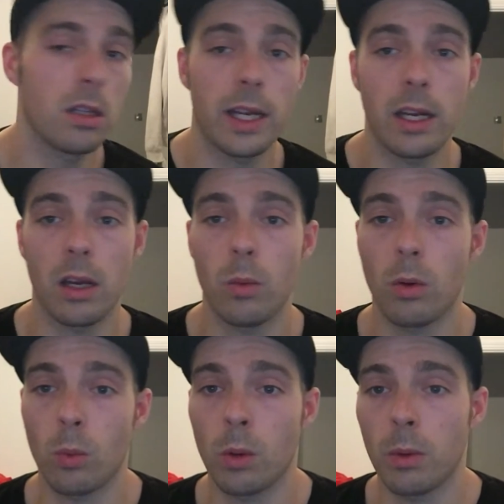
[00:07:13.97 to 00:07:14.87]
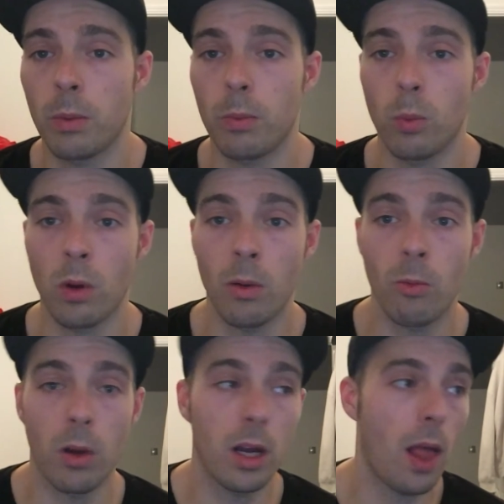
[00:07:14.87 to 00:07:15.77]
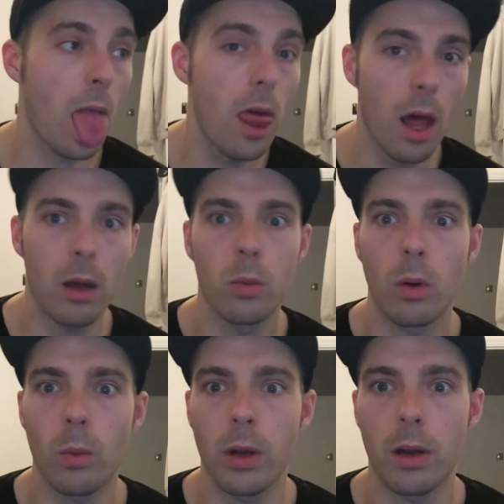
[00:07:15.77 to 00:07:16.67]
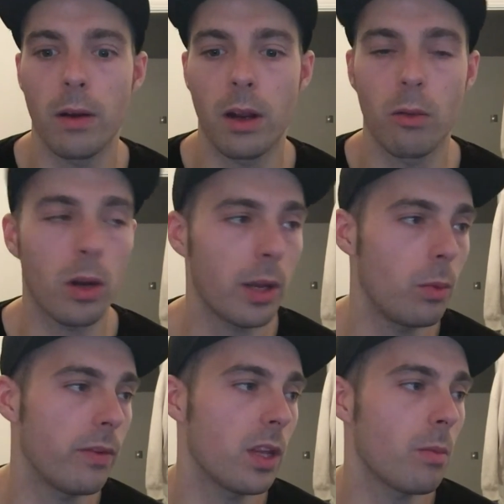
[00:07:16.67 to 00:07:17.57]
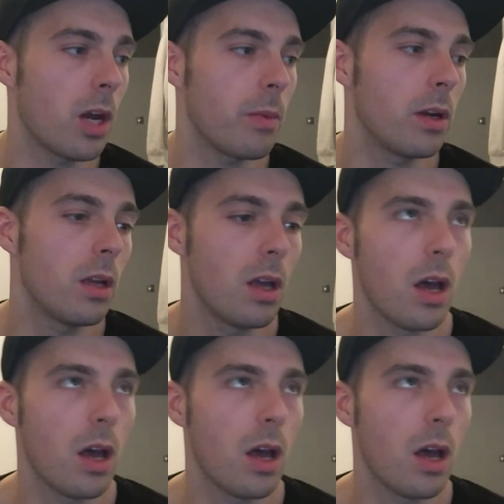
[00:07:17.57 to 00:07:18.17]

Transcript: let you know what what we're what, I'm, uh, what we're uh, rocking with at the moment.